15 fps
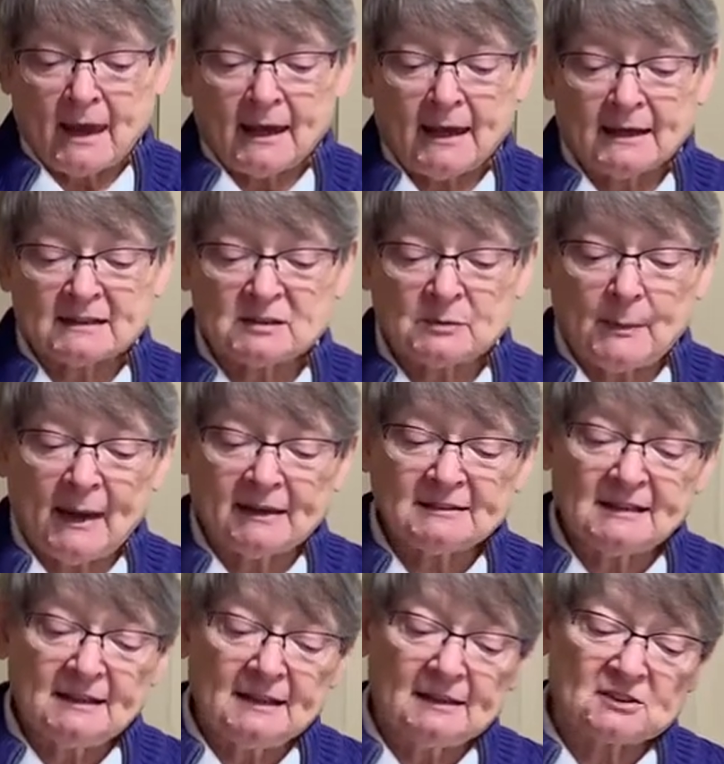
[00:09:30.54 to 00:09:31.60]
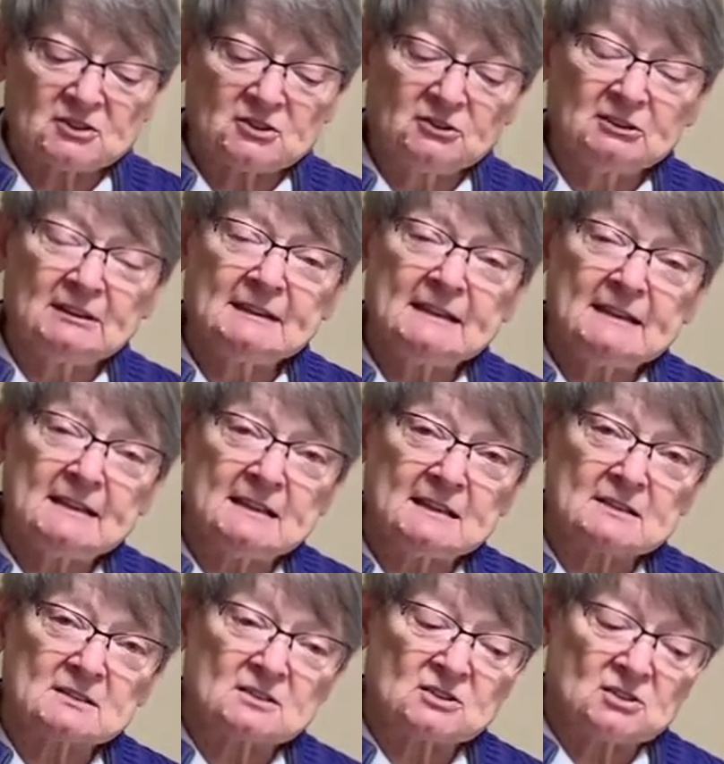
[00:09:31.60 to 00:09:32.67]
expecting it to
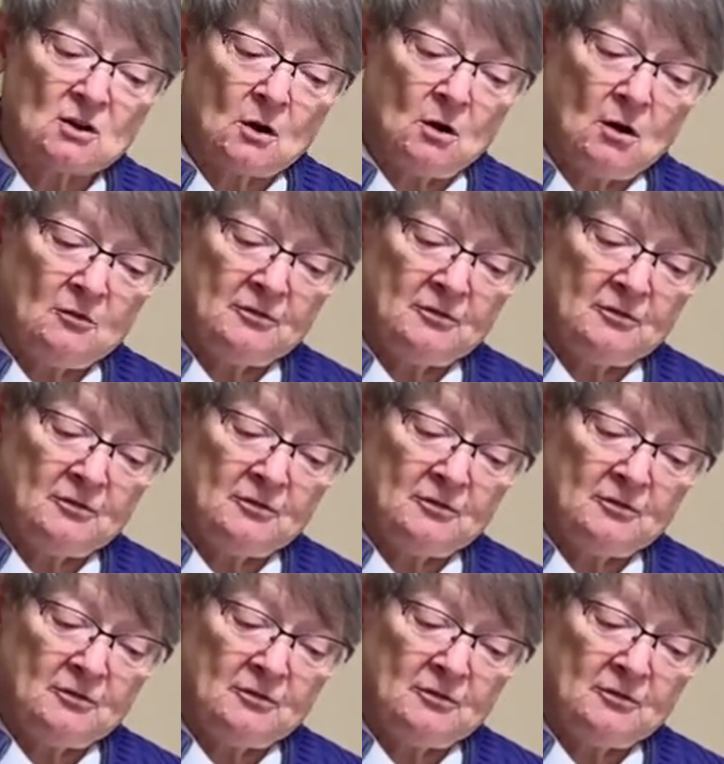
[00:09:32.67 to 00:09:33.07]
lean so